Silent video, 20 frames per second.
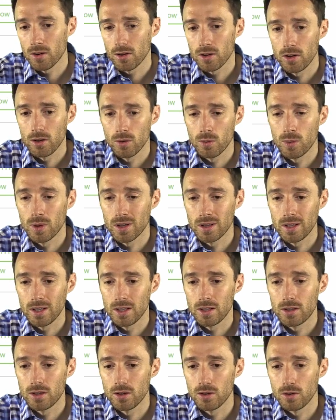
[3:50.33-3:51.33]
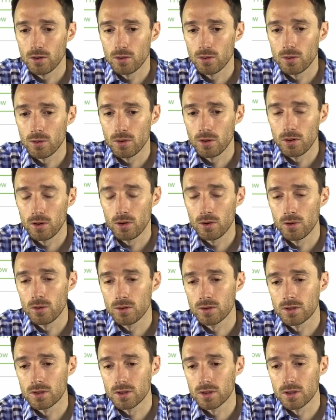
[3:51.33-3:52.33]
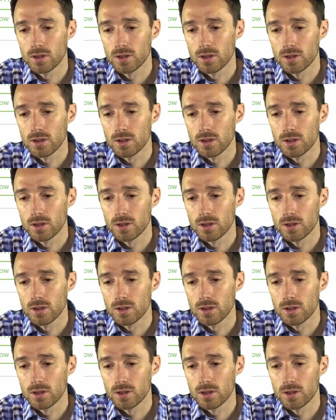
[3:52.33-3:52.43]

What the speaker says: you will need to use